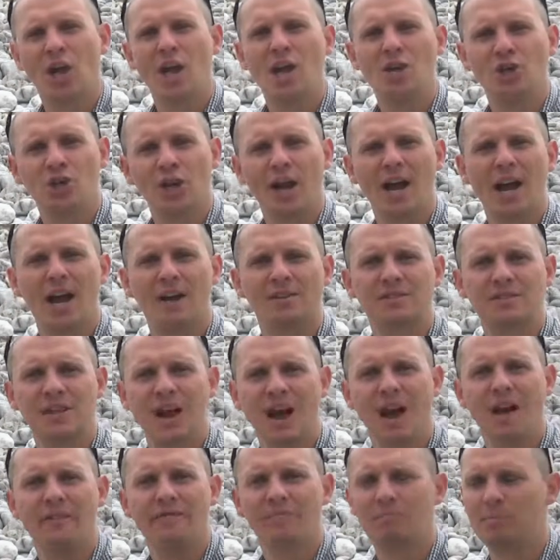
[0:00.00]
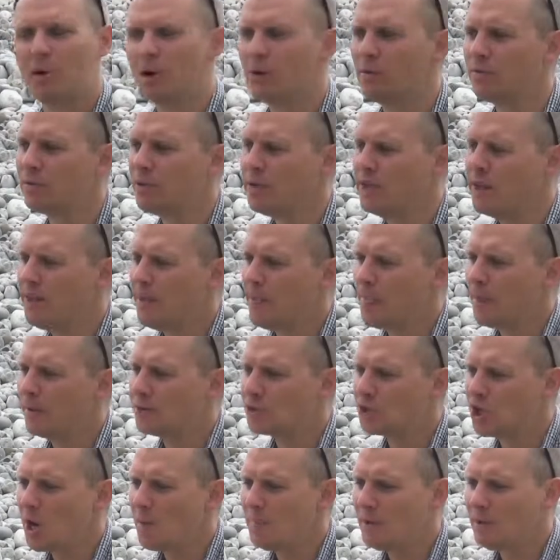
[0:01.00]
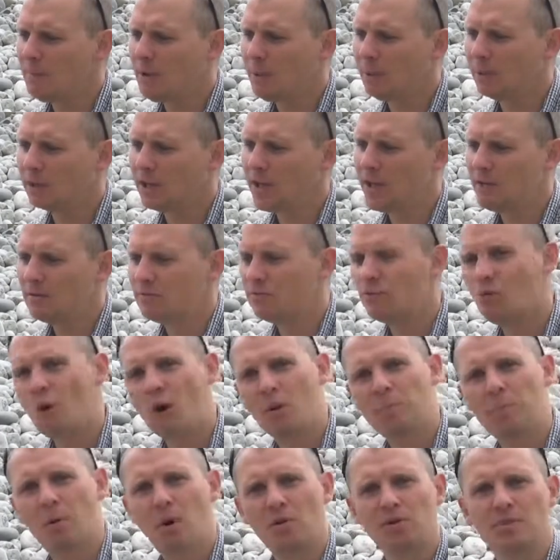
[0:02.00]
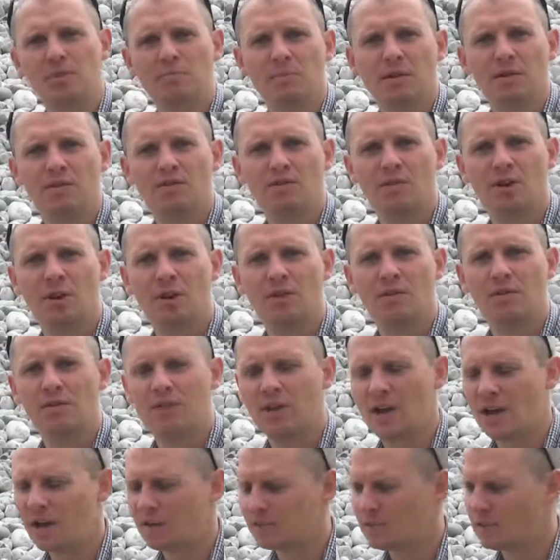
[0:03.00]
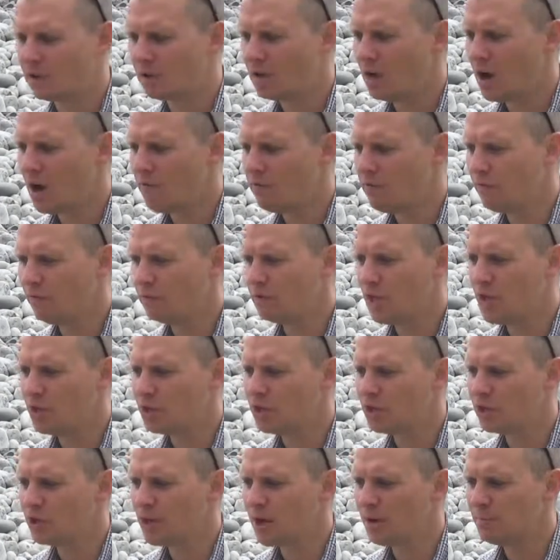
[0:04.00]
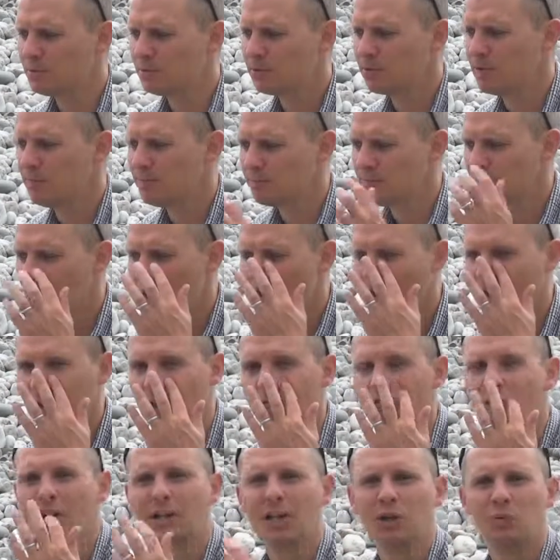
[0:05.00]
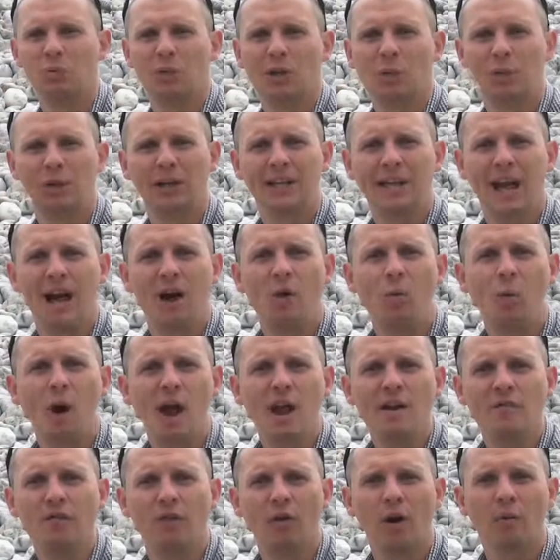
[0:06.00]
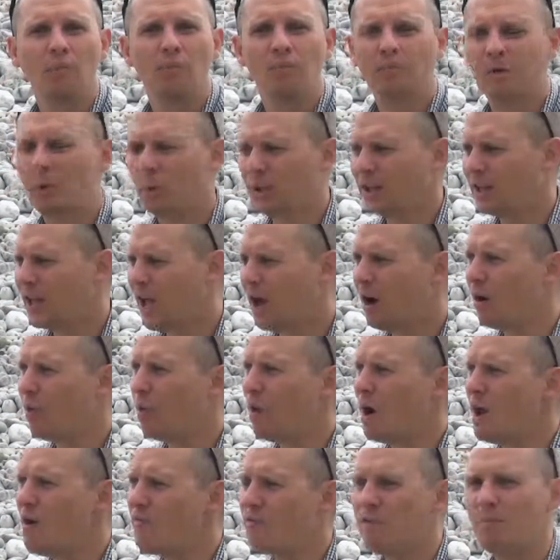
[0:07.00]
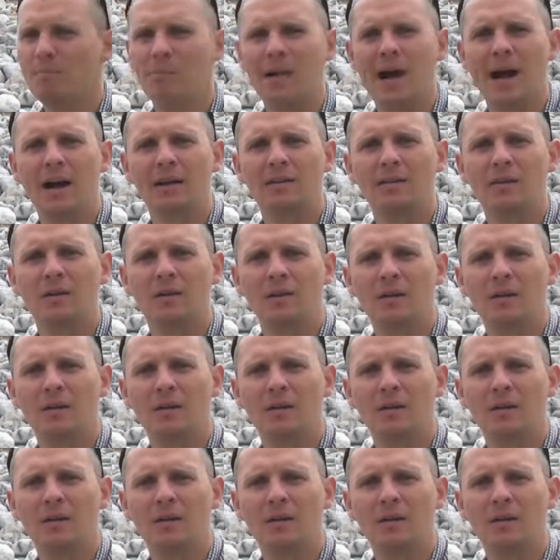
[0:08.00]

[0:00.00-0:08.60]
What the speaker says: change has to have both. So many people hit rock bottom in certain things in life and relationships, and they realize what they want to get away from. They want to get away from that.